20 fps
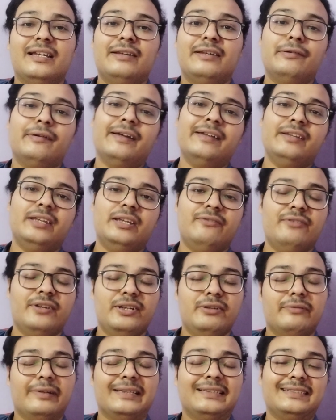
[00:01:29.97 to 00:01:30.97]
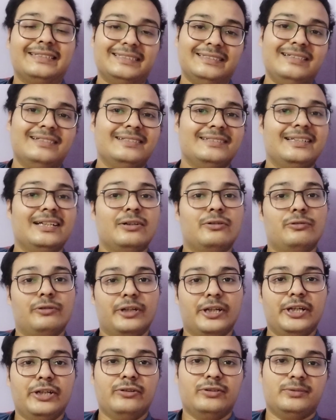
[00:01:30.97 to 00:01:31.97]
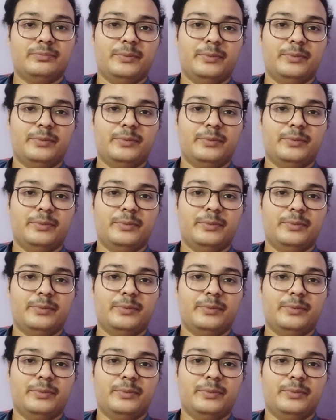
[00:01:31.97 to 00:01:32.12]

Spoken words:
You can say that is a good news,